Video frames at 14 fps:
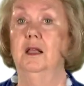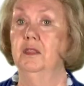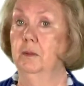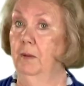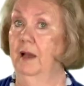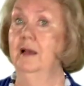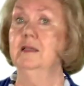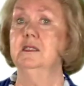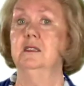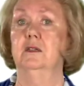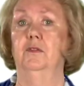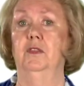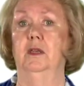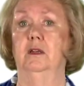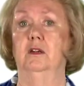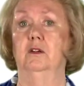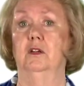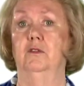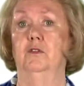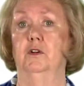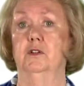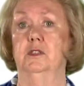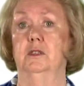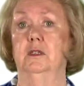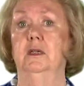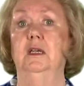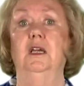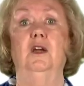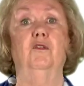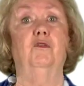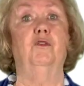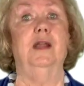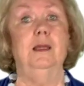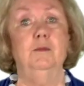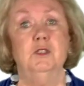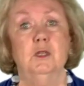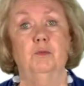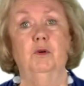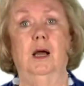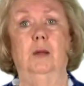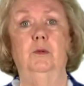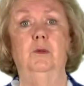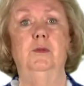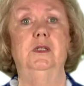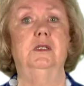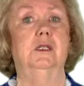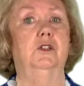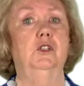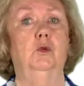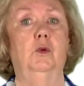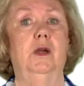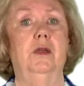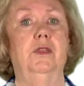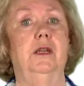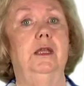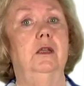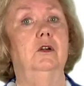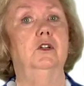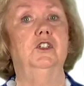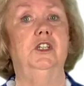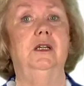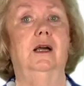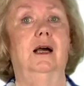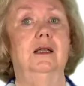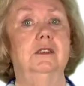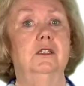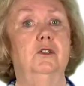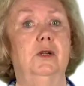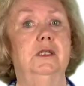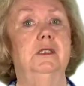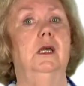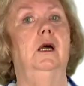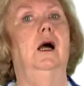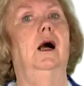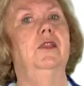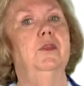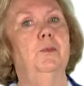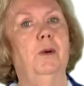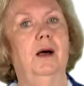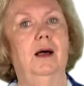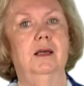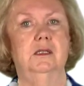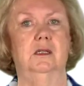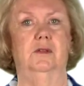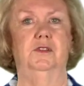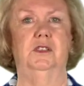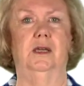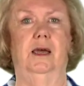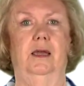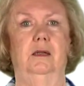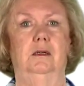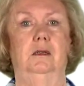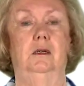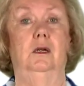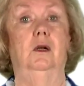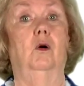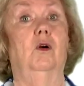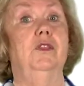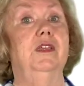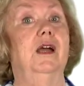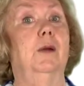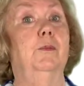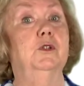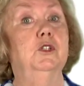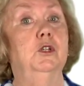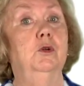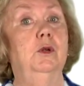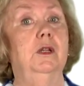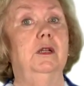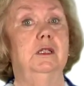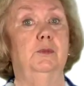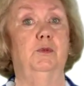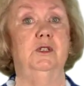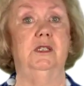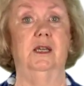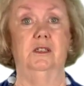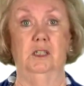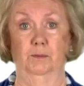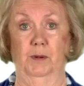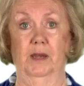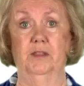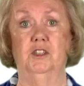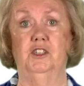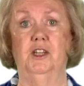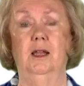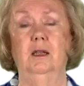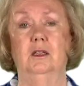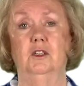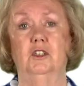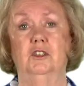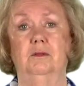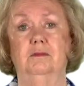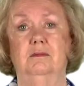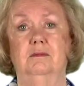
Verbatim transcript: The positive thinker, conversely, frames the problem in such a way that he or she concentrates on the positive side or the opportunities presented by the challenge.